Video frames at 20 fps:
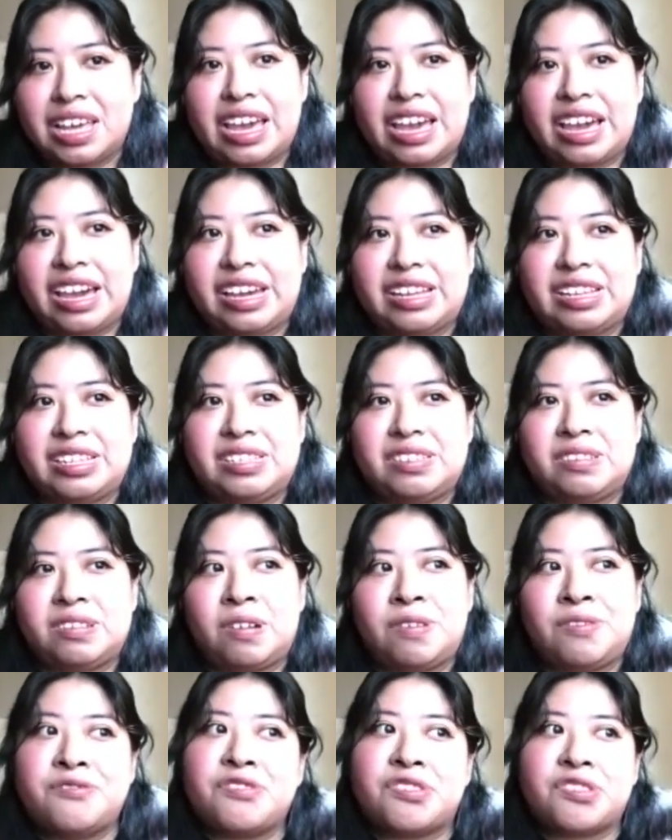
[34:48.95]
And
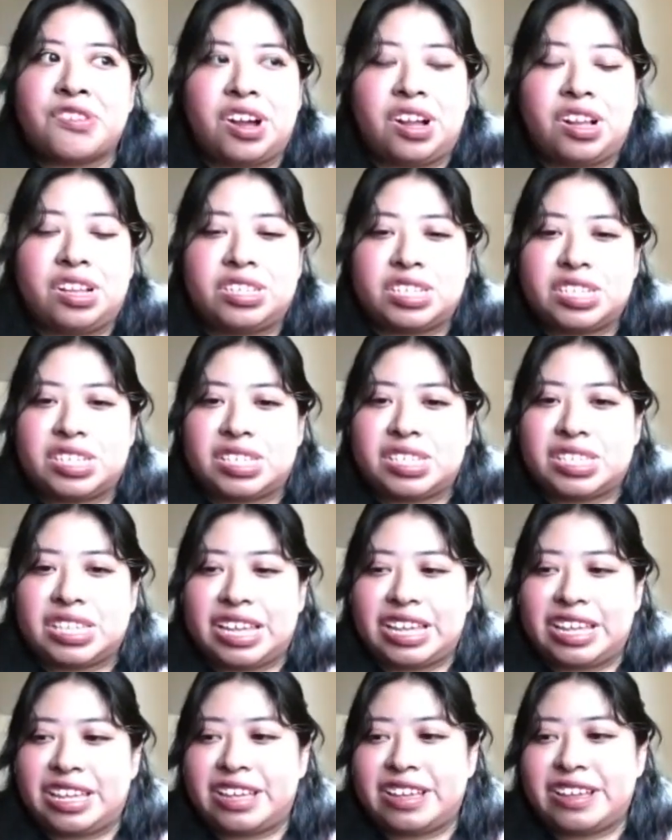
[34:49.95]
overall, just,
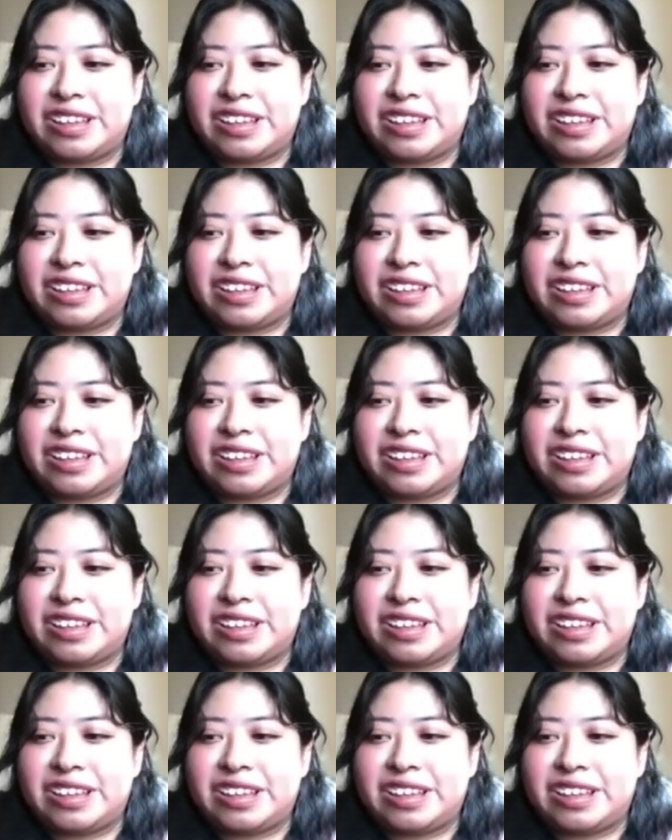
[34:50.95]
like,